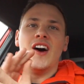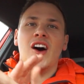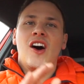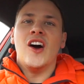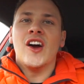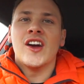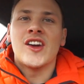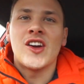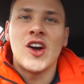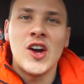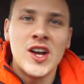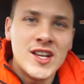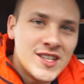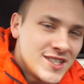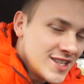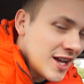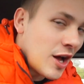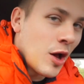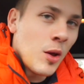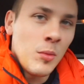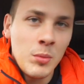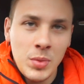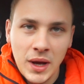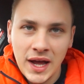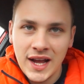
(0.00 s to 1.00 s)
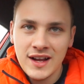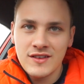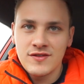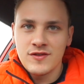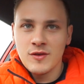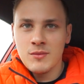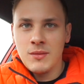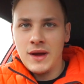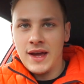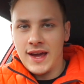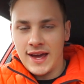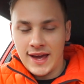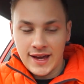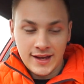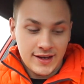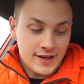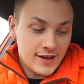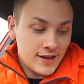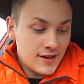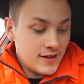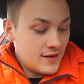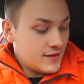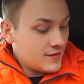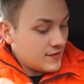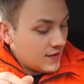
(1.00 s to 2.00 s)
Alright guys, I'm back from my
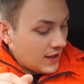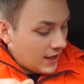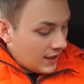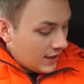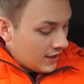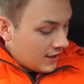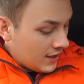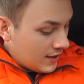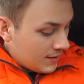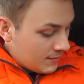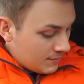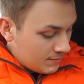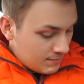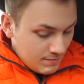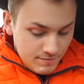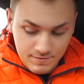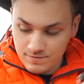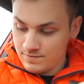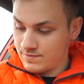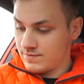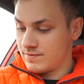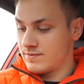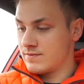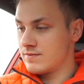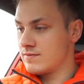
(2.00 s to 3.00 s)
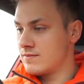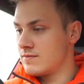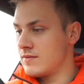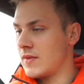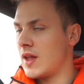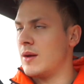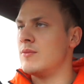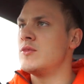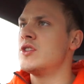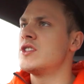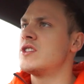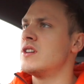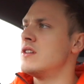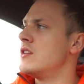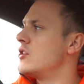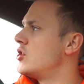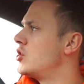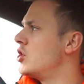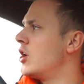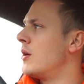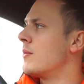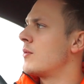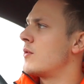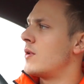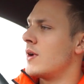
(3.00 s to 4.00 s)
haircut. I'm just at the
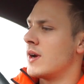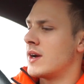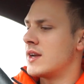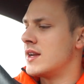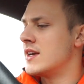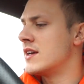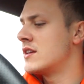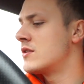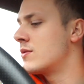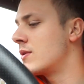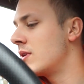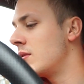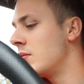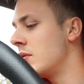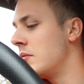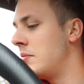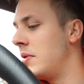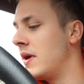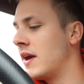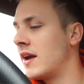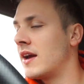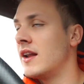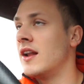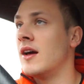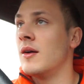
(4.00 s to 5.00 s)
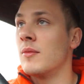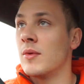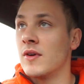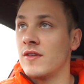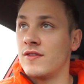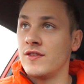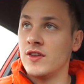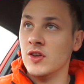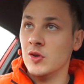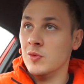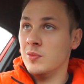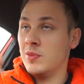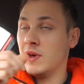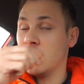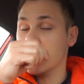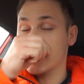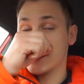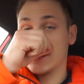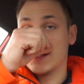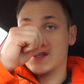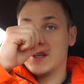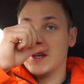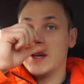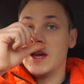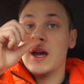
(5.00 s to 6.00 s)
shop quickly because I'm going to be picking up a few
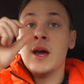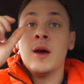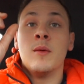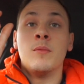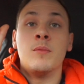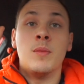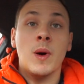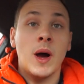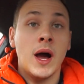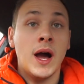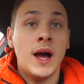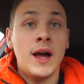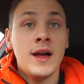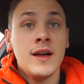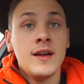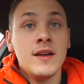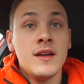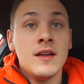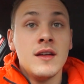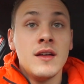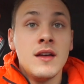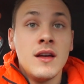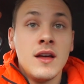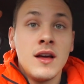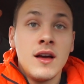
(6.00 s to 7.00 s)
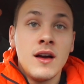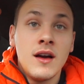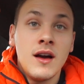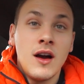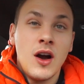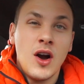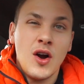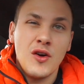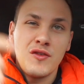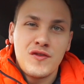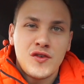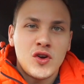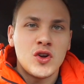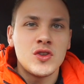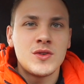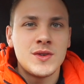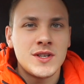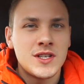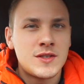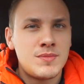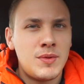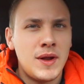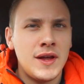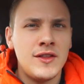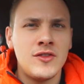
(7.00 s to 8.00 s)
bits. But I forgot to
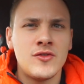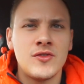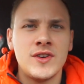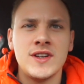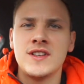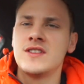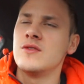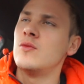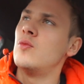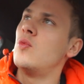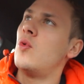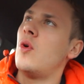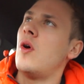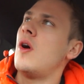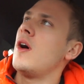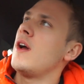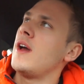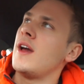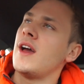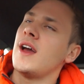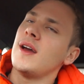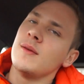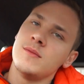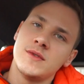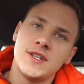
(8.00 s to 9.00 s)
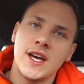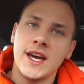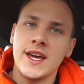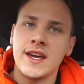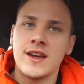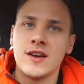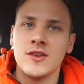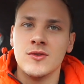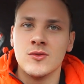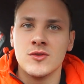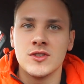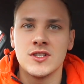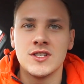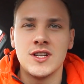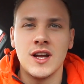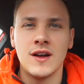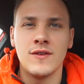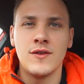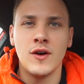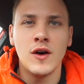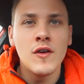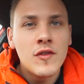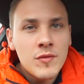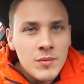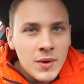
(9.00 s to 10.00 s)
explain the reason why I am taking all the
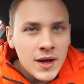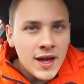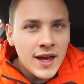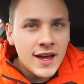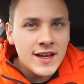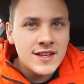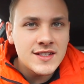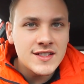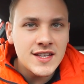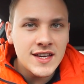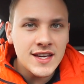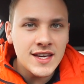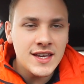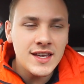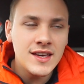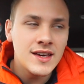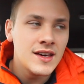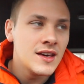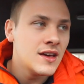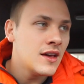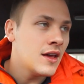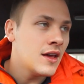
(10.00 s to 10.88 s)
stuff off my ST.